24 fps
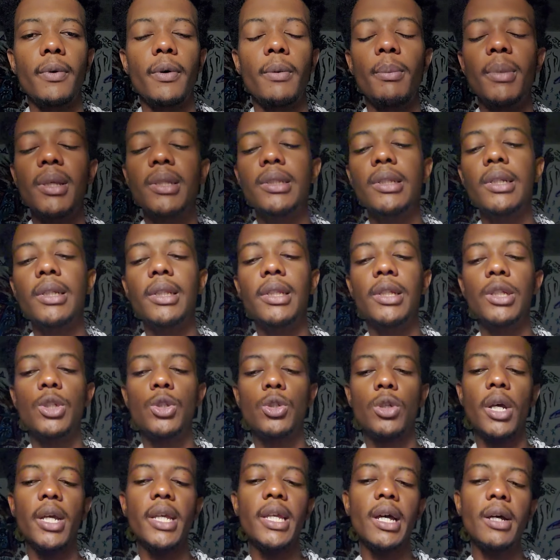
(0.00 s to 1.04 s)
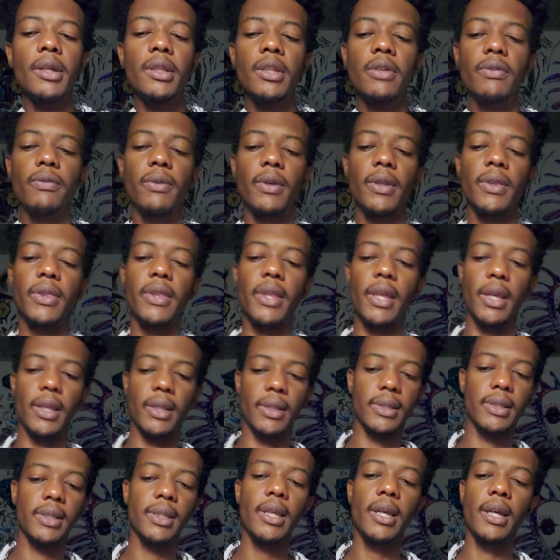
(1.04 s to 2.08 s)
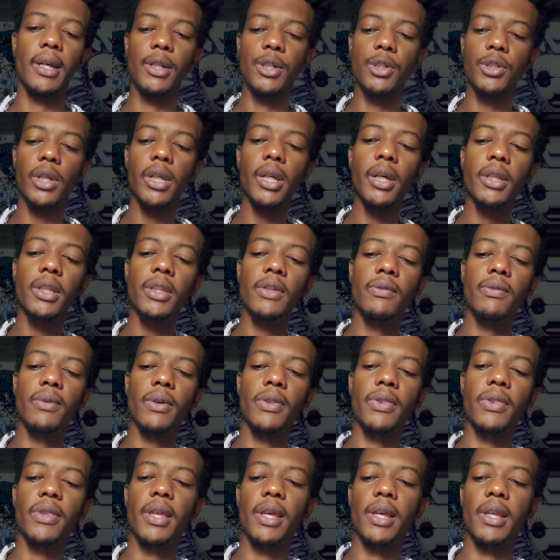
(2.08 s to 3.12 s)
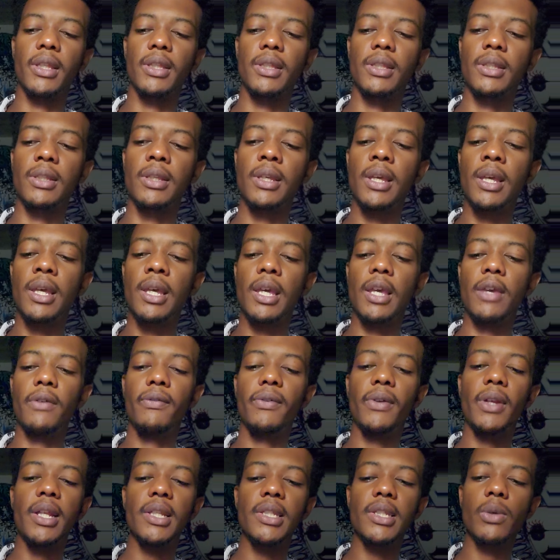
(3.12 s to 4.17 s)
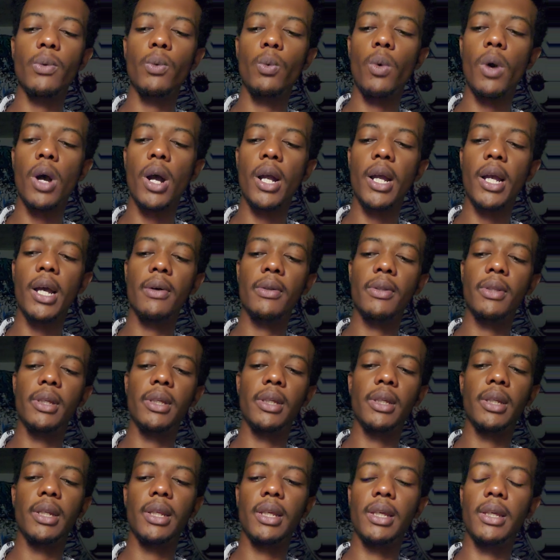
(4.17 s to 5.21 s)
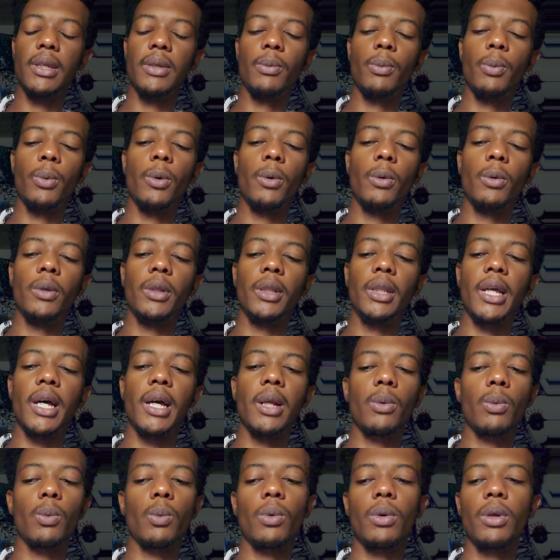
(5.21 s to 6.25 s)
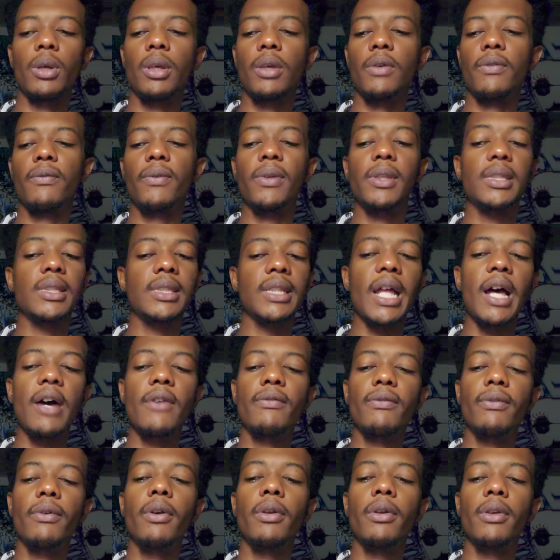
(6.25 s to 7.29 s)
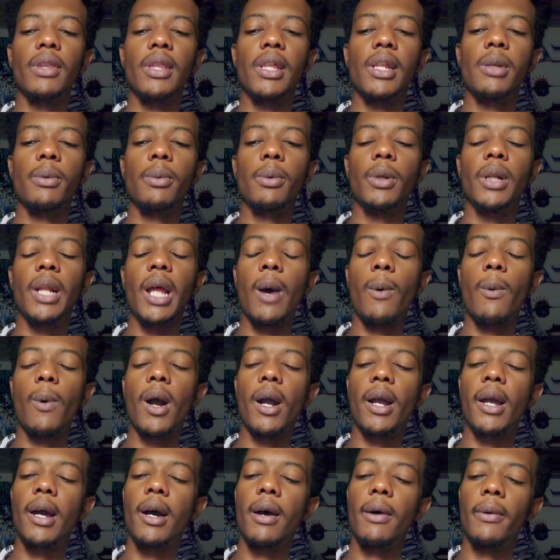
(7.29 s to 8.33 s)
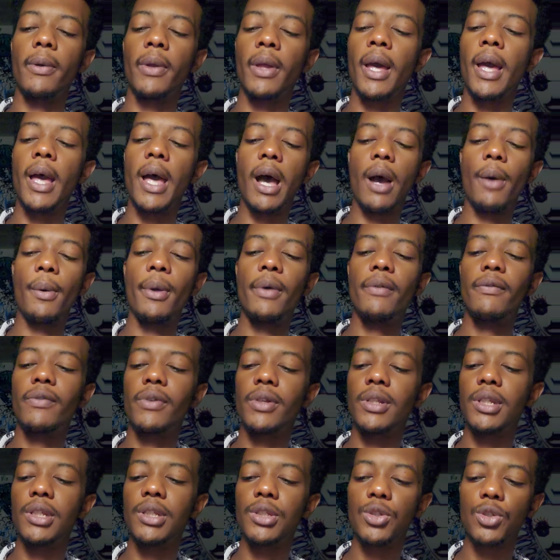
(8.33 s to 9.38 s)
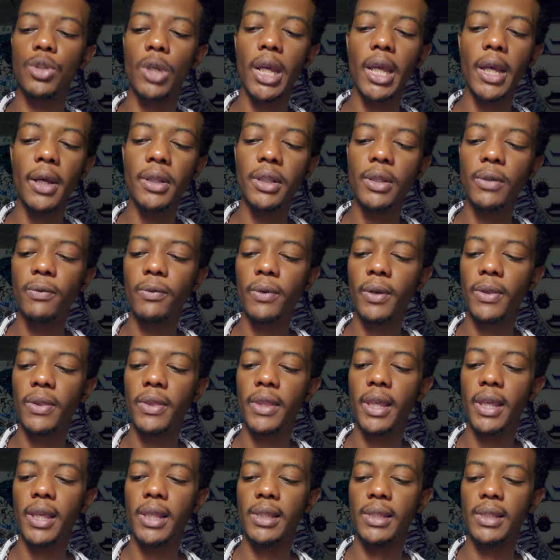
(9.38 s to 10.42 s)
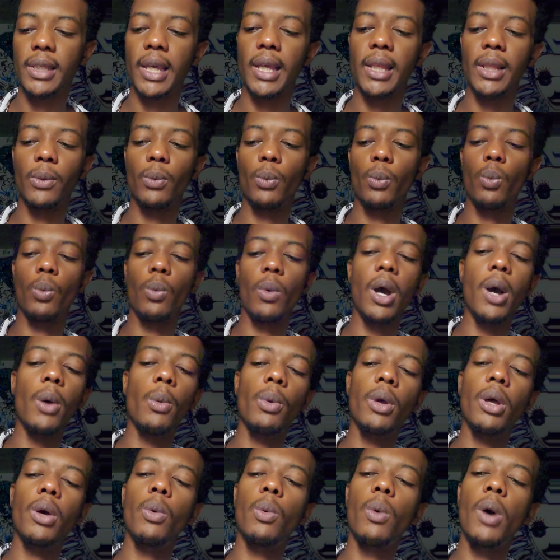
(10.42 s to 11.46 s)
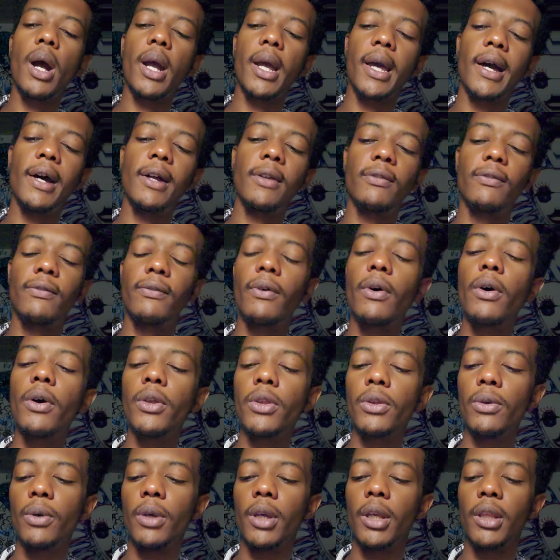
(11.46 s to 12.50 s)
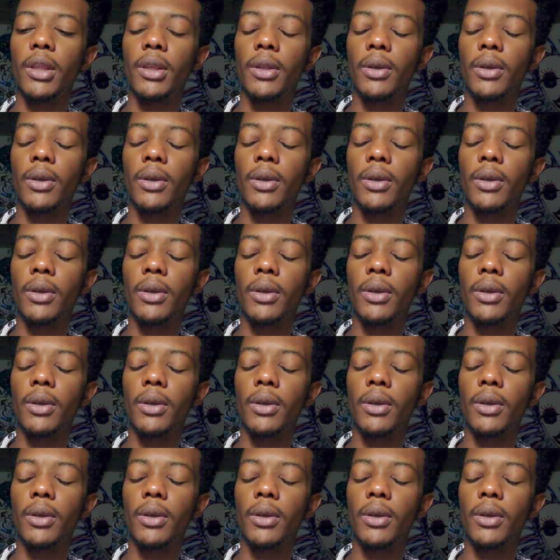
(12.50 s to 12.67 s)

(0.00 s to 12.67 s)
basically try out different things. Yeah, try out different things. If it doesn't work out, then it will not. If it's not for you, then it will not work out. However, just try out different things, and what will work out for you in